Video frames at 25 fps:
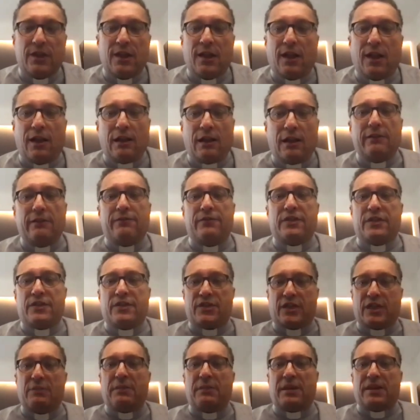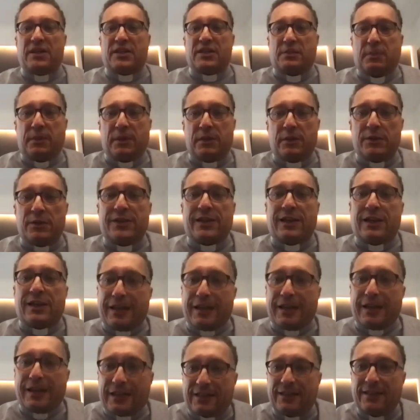live the same experience
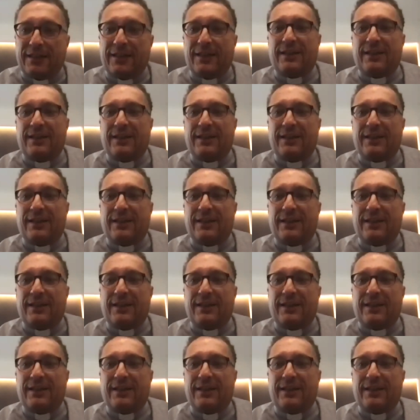like